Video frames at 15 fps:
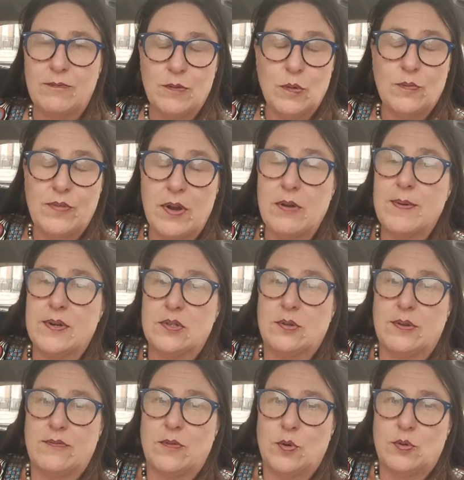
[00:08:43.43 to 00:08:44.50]
very much
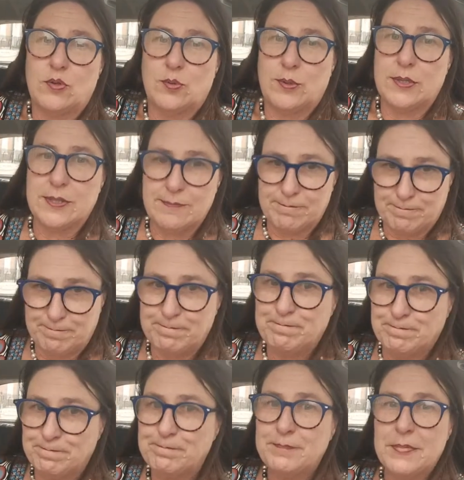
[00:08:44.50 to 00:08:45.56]
looking forward to it.
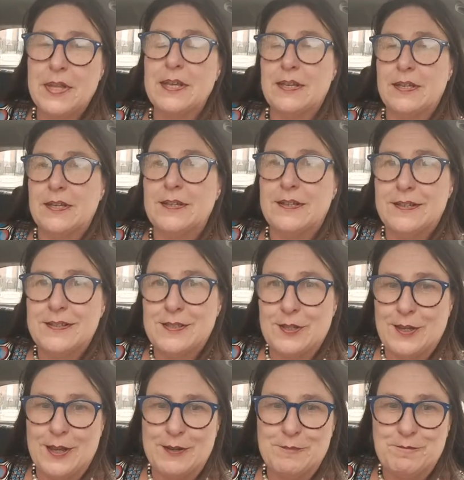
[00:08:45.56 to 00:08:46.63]
So yeah.